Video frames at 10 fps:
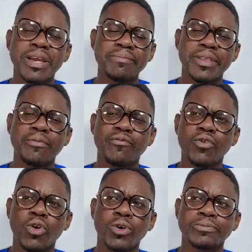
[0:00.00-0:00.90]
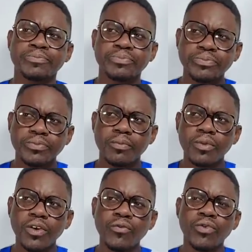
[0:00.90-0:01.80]
blame them for
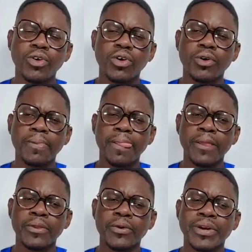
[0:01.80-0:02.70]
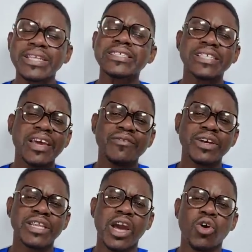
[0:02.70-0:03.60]
you know,
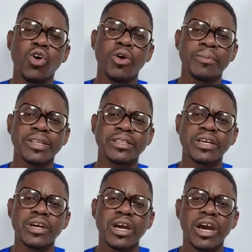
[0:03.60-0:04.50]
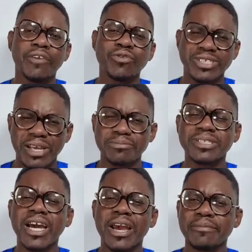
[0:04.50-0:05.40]
reserving their comment for some
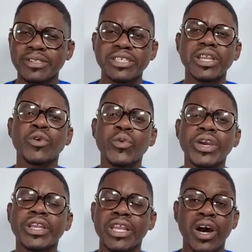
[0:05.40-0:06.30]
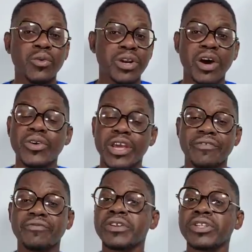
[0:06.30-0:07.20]
time. It's in a week now. Now they
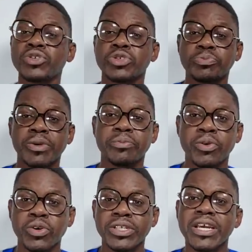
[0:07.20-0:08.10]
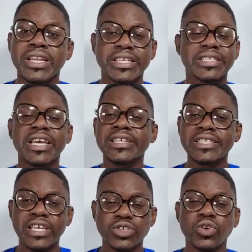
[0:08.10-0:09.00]
are free to speak because the
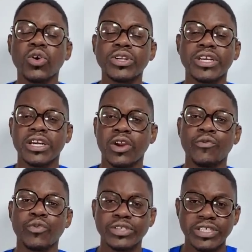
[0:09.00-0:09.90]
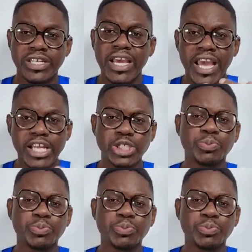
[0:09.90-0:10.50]
CIC has called the ground forces and